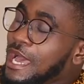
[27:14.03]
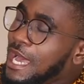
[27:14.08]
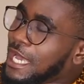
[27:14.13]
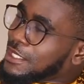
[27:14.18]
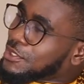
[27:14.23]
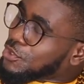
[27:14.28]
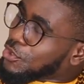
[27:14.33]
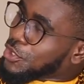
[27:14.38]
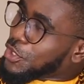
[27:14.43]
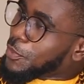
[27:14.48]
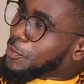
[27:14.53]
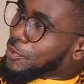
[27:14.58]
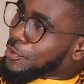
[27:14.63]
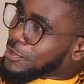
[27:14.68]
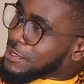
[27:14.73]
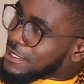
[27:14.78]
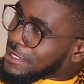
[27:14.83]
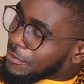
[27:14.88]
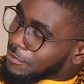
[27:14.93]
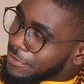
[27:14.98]
I saw you
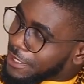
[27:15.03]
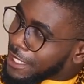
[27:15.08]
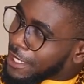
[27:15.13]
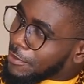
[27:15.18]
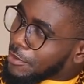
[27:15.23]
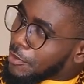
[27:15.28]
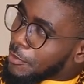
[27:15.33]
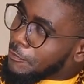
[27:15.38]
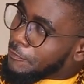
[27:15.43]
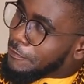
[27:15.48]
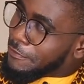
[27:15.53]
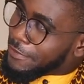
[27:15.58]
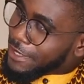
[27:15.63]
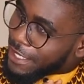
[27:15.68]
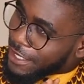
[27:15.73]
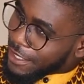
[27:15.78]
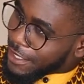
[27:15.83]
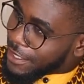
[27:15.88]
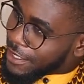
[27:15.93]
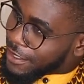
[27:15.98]
post something about
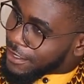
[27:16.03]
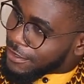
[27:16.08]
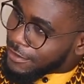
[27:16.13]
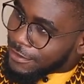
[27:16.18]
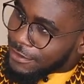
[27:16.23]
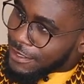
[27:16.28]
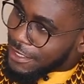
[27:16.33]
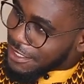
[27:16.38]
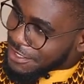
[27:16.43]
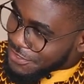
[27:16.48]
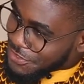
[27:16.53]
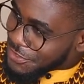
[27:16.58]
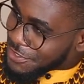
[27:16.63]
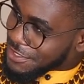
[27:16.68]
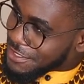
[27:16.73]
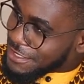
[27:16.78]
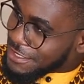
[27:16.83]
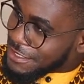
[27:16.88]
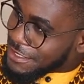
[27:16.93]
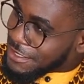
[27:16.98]
mink
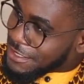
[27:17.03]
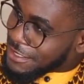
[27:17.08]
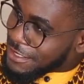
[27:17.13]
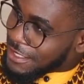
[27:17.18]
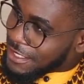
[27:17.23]
lashes.